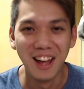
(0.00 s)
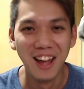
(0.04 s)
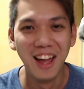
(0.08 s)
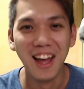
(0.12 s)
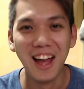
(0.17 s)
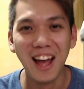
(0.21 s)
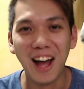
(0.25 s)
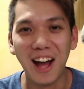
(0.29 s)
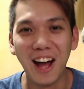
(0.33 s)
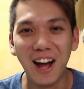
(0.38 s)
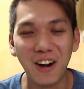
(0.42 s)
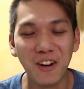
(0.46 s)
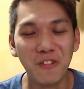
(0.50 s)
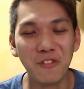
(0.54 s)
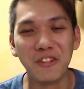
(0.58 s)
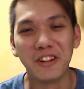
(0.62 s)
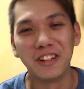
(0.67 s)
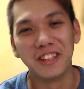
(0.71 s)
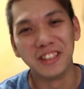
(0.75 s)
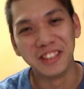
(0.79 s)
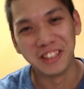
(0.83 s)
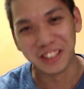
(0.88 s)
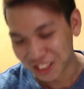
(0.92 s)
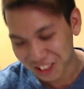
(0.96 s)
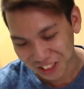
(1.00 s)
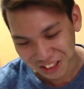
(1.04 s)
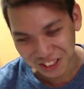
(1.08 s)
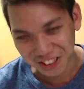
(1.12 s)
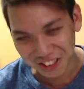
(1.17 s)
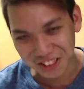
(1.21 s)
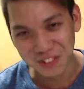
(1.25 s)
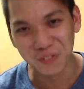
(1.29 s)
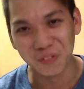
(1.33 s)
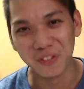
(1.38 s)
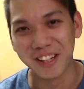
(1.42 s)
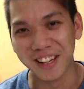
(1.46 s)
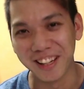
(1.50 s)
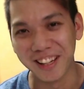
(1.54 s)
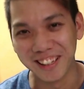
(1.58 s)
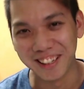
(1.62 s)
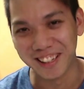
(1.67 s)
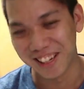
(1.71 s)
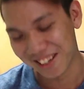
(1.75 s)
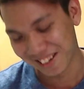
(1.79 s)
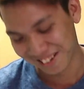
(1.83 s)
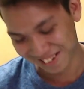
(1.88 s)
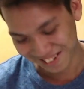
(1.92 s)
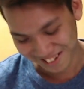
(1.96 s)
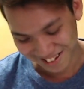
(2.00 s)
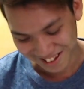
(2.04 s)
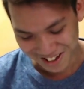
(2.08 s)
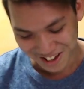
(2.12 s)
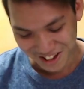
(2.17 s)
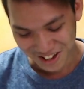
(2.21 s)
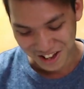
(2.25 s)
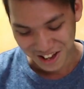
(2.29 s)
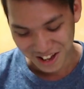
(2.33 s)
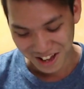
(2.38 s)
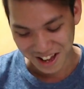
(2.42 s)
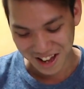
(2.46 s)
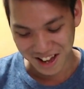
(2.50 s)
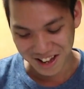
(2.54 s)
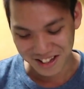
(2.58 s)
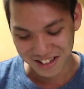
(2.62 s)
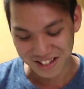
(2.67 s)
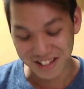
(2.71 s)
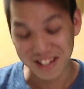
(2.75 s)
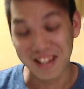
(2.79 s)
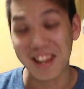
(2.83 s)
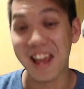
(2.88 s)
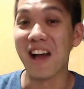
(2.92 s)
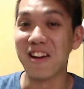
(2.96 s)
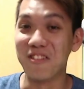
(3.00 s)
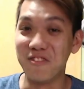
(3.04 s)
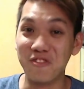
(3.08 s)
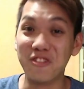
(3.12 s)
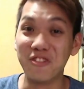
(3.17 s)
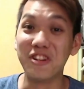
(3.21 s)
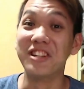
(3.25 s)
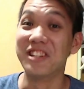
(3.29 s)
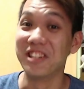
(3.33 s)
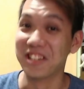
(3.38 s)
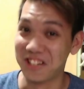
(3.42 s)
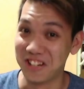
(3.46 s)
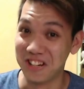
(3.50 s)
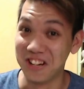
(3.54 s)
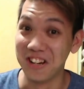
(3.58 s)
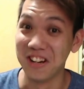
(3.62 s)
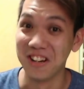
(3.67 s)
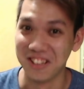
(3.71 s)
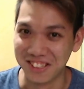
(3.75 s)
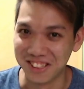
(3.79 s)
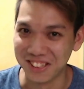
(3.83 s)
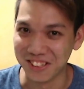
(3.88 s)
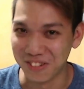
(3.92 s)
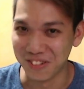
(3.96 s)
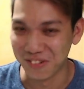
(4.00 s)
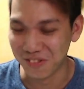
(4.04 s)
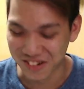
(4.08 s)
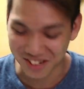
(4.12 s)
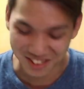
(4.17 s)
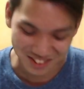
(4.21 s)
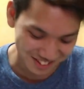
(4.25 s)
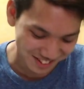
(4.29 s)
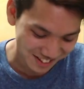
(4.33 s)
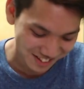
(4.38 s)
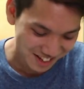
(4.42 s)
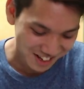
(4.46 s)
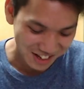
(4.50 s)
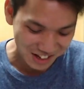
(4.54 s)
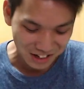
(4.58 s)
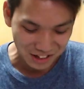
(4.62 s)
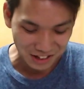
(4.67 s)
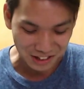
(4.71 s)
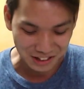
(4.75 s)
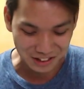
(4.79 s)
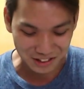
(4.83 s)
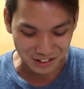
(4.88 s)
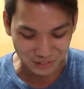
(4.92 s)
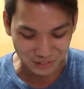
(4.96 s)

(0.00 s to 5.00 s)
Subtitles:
how ridiculous we can get. And yeah, ridiculous it was. In